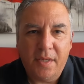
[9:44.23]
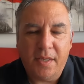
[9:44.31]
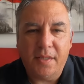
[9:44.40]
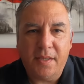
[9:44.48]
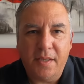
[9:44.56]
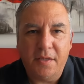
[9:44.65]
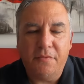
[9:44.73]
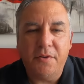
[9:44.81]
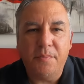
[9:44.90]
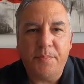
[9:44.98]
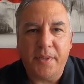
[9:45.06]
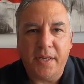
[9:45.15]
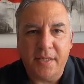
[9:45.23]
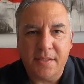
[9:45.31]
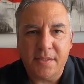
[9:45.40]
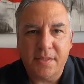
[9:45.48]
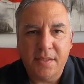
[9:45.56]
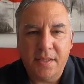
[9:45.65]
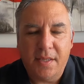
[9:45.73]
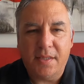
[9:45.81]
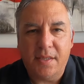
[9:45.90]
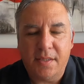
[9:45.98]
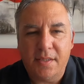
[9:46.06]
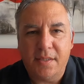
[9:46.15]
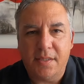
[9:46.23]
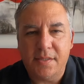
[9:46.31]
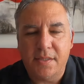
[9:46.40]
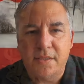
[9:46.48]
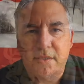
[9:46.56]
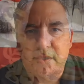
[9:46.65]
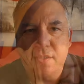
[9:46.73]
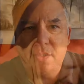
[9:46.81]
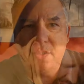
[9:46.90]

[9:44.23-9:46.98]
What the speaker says: And he even prays and he doesn't...